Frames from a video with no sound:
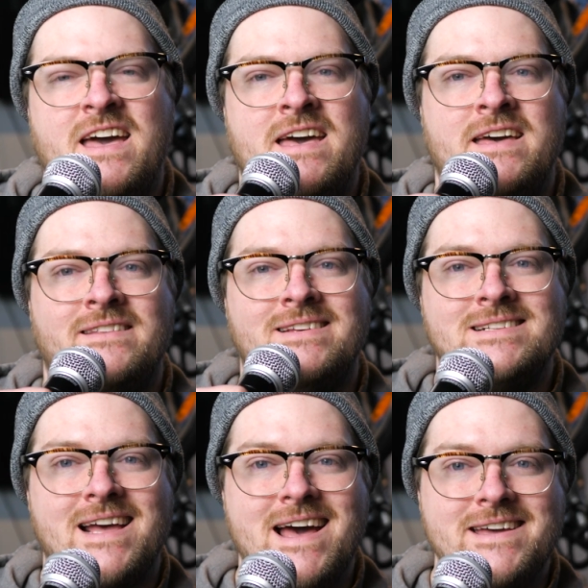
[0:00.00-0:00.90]
and
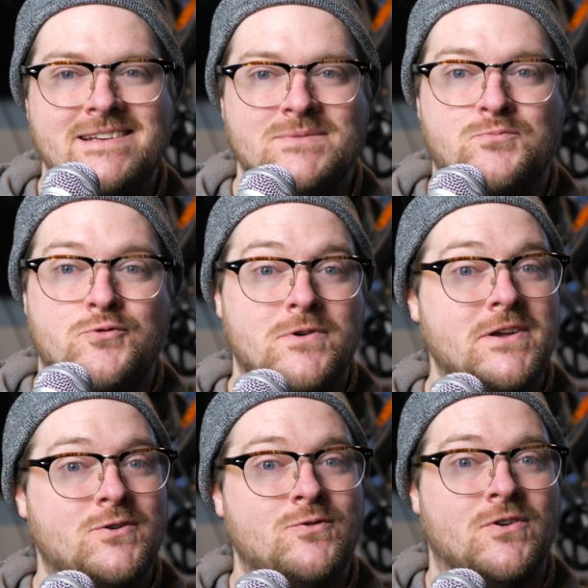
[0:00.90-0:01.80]
this guy is
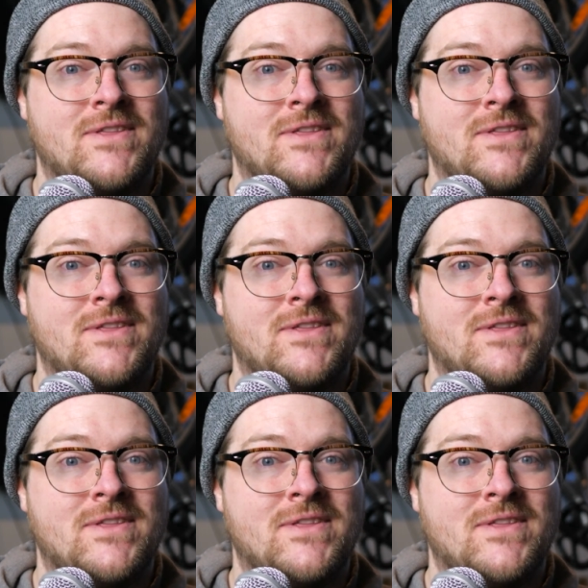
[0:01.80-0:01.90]
pretty cool.